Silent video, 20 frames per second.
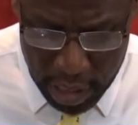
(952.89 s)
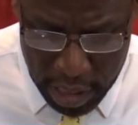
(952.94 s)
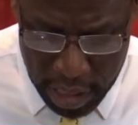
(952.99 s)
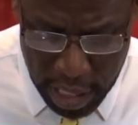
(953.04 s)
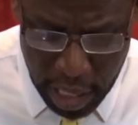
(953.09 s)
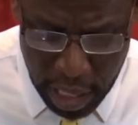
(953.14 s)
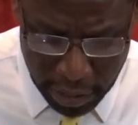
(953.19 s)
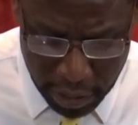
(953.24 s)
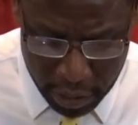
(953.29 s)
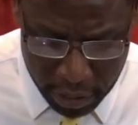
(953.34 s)

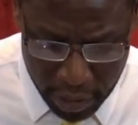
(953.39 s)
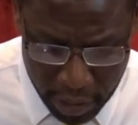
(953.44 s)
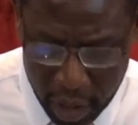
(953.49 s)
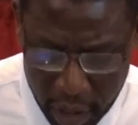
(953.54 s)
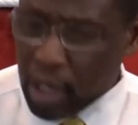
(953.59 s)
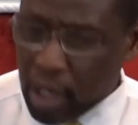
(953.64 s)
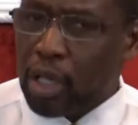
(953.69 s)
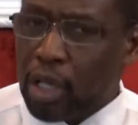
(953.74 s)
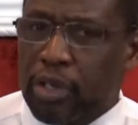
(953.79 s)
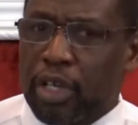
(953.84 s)
under
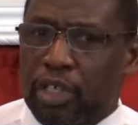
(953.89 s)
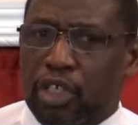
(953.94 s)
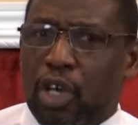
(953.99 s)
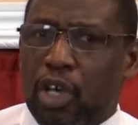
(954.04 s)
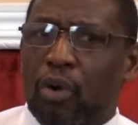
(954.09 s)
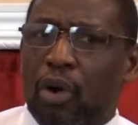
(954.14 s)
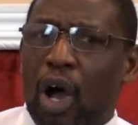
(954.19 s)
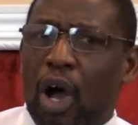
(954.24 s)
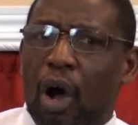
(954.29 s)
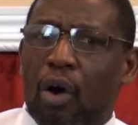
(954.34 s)
the, the
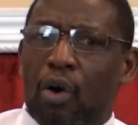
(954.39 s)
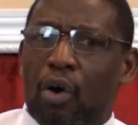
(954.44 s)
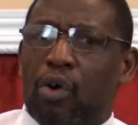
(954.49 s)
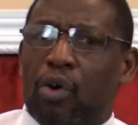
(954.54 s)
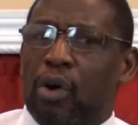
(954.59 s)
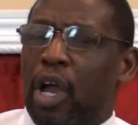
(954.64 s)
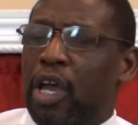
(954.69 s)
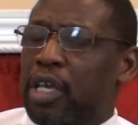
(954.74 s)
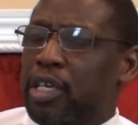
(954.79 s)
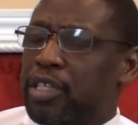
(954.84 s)
so-called
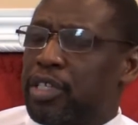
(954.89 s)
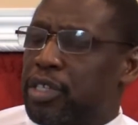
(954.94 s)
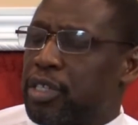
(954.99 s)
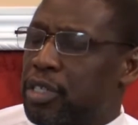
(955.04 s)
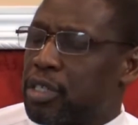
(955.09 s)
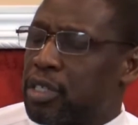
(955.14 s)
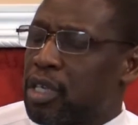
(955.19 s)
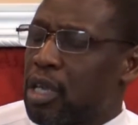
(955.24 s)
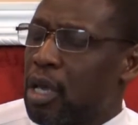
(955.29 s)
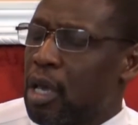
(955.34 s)

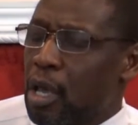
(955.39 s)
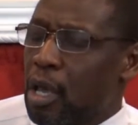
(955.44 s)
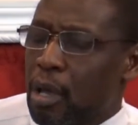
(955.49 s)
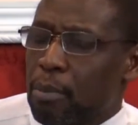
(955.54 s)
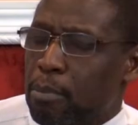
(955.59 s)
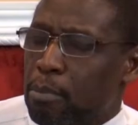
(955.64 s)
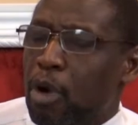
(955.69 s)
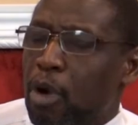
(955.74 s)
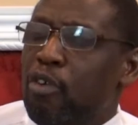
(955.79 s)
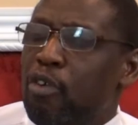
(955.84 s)
grace
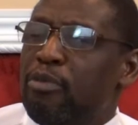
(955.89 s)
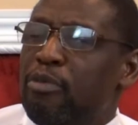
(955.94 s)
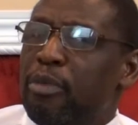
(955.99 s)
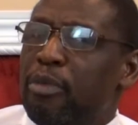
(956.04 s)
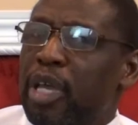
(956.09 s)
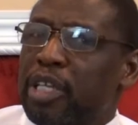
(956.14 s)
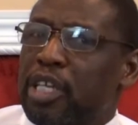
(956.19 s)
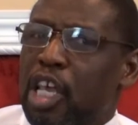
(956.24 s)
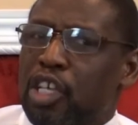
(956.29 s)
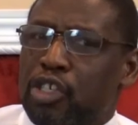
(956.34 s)

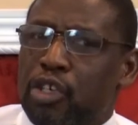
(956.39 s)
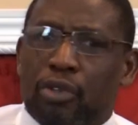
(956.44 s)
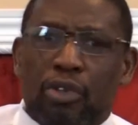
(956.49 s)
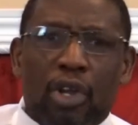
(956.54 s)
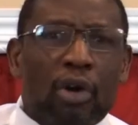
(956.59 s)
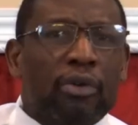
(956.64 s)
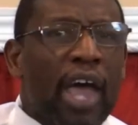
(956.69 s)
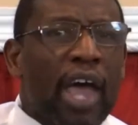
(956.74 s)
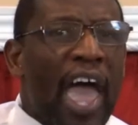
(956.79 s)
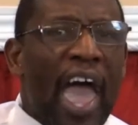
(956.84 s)
movement that you
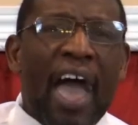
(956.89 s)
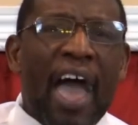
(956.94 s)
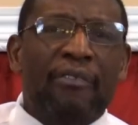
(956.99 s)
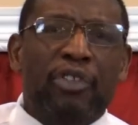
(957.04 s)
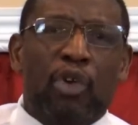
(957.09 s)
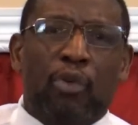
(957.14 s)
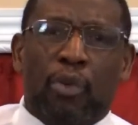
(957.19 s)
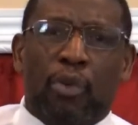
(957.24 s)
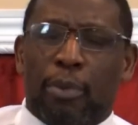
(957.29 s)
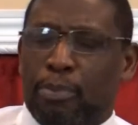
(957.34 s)
don't
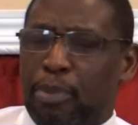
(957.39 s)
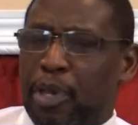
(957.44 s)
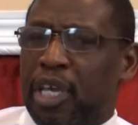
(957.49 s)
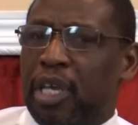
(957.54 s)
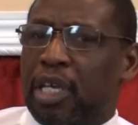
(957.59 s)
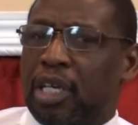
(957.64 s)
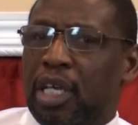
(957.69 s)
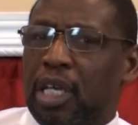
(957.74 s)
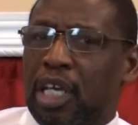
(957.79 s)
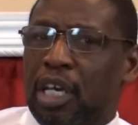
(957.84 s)
have to
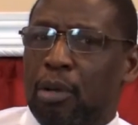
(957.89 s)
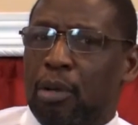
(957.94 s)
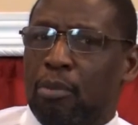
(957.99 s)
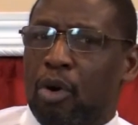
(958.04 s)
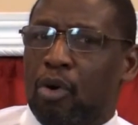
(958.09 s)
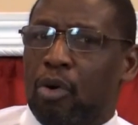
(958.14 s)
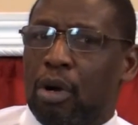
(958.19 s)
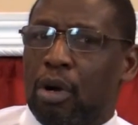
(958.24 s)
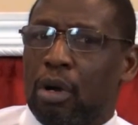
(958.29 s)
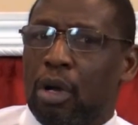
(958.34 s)
repent
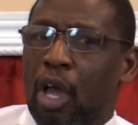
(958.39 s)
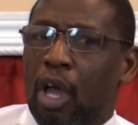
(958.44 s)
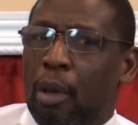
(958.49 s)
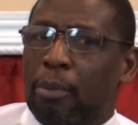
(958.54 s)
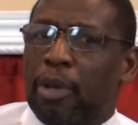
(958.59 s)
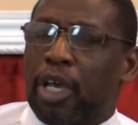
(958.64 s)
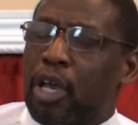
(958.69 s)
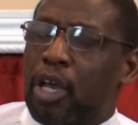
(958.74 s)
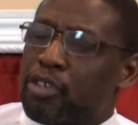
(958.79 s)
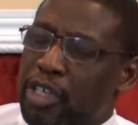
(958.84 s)
anymore
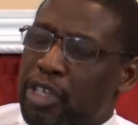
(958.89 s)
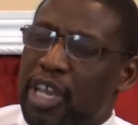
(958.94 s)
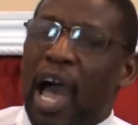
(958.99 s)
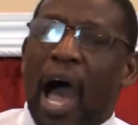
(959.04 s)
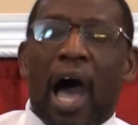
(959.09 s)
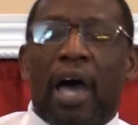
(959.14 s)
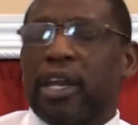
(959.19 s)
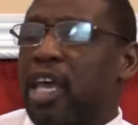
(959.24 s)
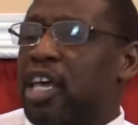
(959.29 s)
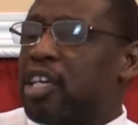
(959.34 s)
because
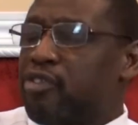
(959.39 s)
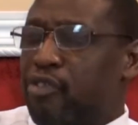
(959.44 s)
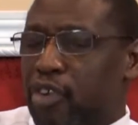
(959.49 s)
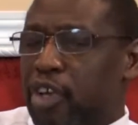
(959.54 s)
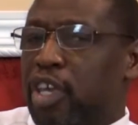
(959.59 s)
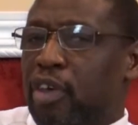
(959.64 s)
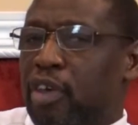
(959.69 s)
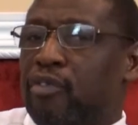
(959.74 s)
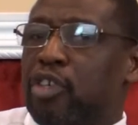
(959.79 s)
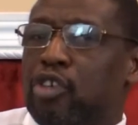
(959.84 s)
God has
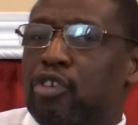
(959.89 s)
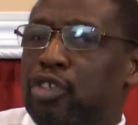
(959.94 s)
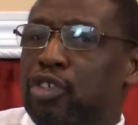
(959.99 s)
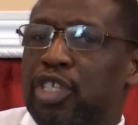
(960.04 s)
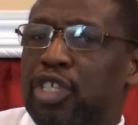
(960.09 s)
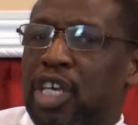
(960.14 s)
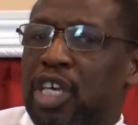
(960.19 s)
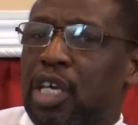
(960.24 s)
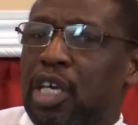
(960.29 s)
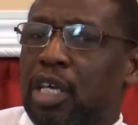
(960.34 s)
forgiven your
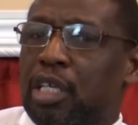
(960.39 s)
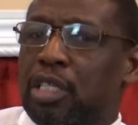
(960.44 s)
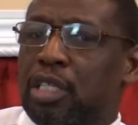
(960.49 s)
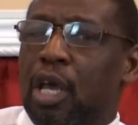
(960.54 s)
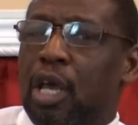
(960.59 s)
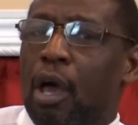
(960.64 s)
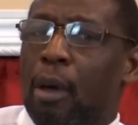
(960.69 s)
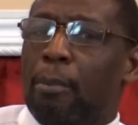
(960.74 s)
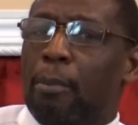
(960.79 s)
sins,